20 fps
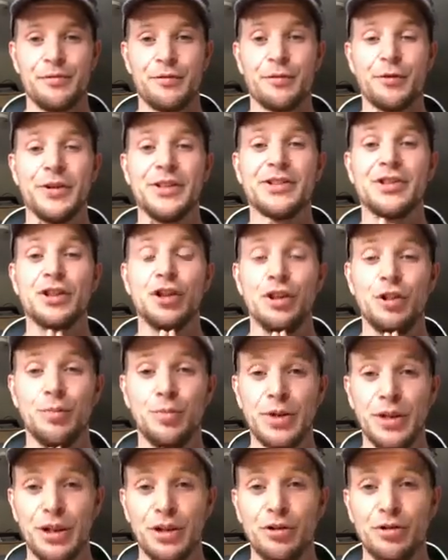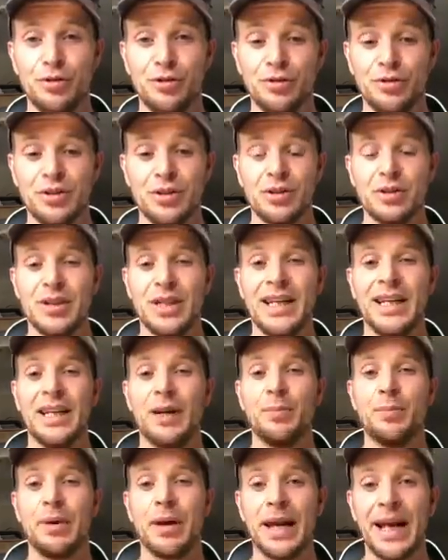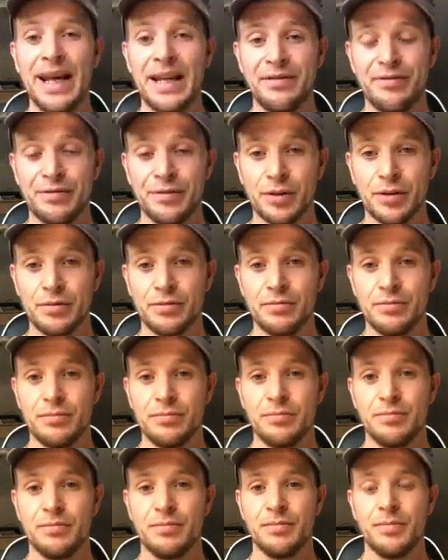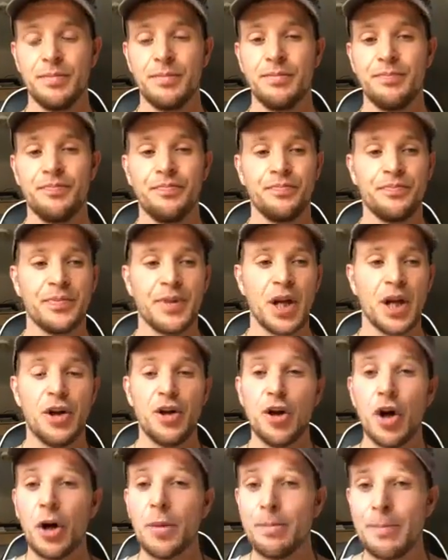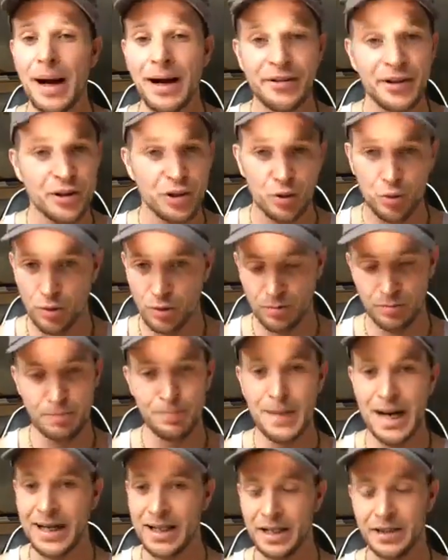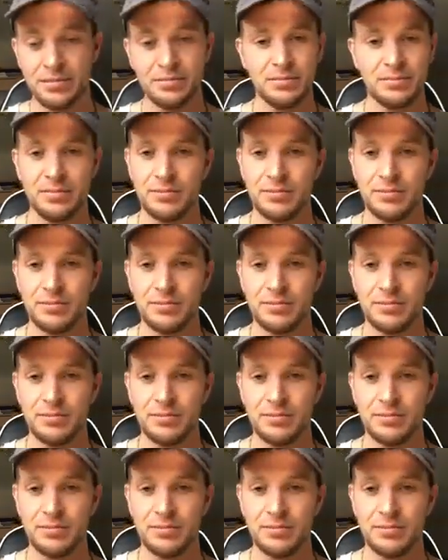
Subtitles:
for it to be used in a playful, non-marital manner.